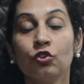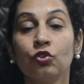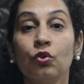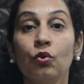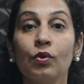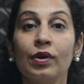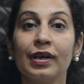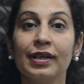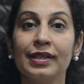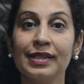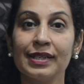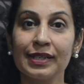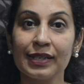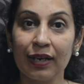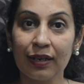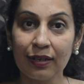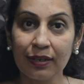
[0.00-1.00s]
Through
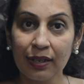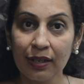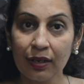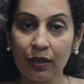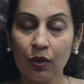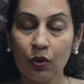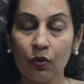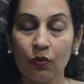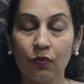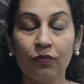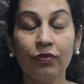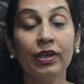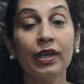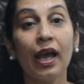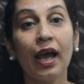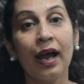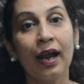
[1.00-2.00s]
consulting,
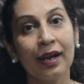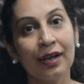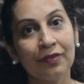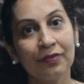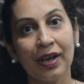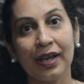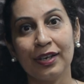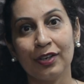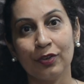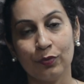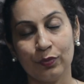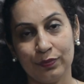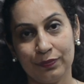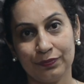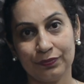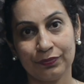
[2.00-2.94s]
we add value.